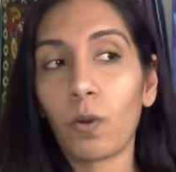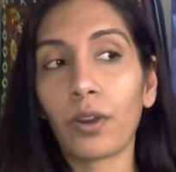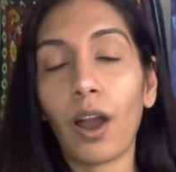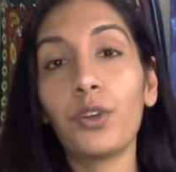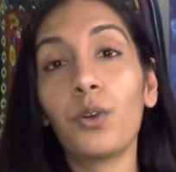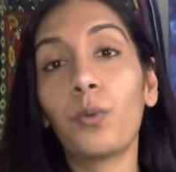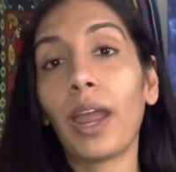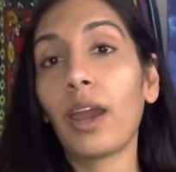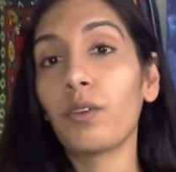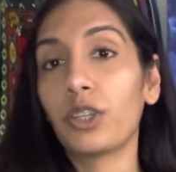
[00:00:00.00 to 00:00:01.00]
or
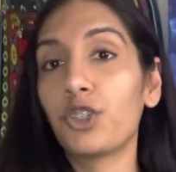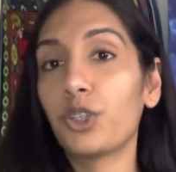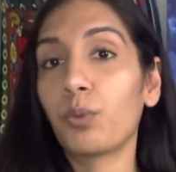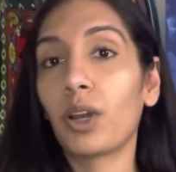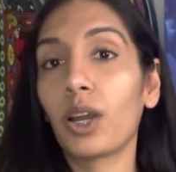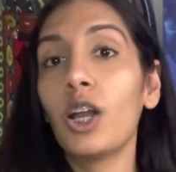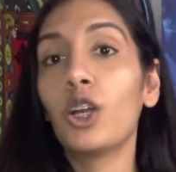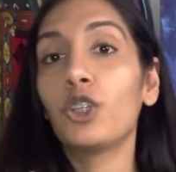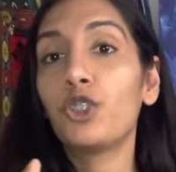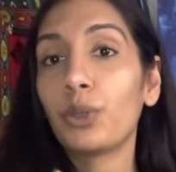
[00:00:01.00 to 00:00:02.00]
unaware that you are
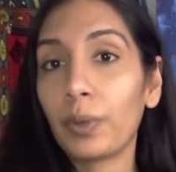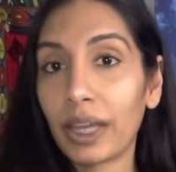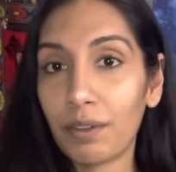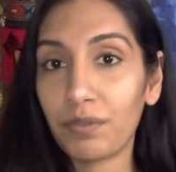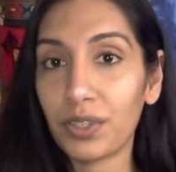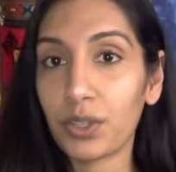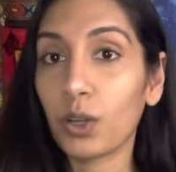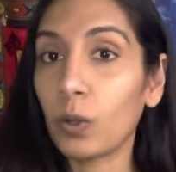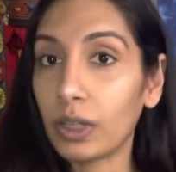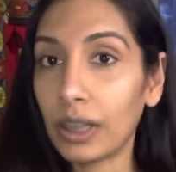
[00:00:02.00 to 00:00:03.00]
doing a
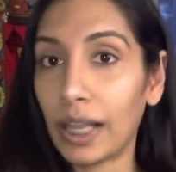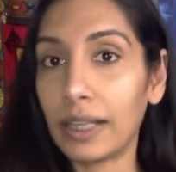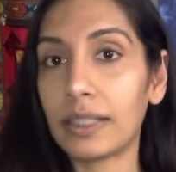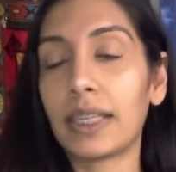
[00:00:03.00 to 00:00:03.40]
physical cleanse.